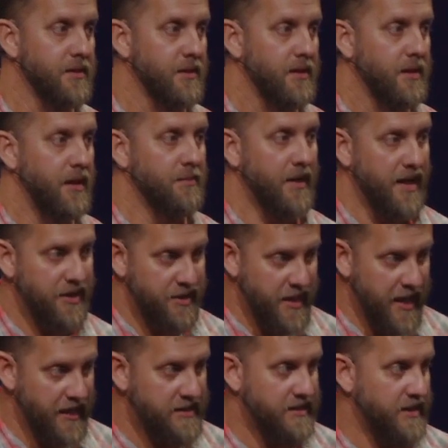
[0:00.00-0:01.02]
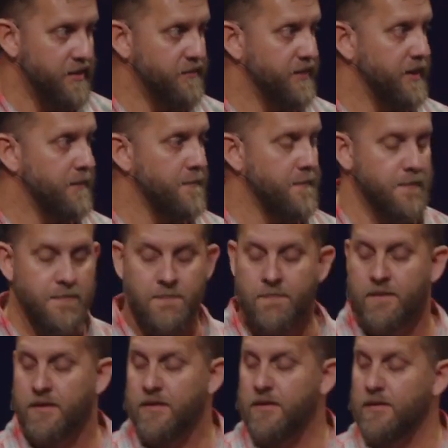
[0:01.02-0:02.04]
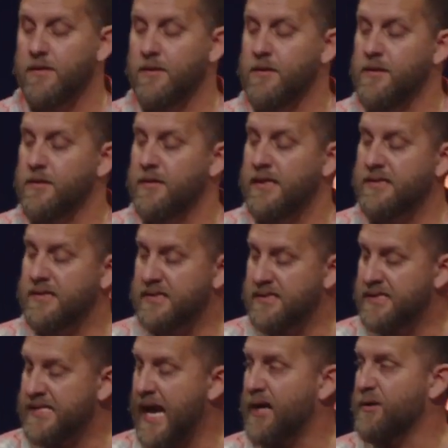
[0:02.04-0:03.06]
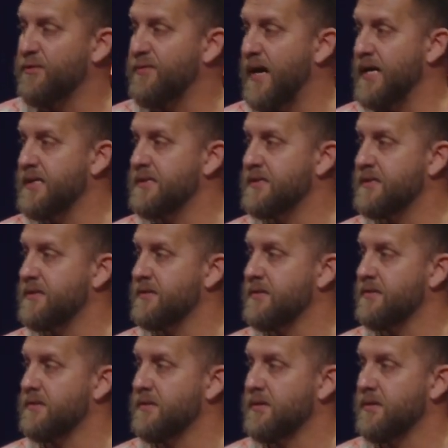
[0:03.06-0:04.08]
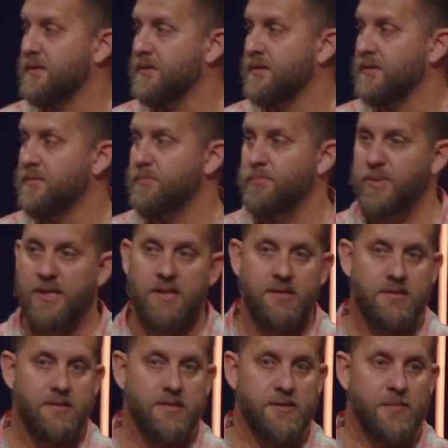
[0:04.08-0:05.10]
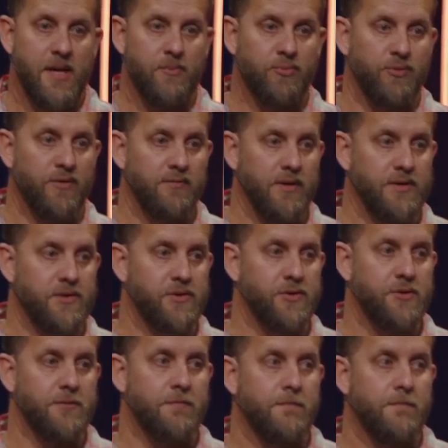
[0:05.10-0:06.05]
and my thanksgiving is a sacrifice, peace is my privilege.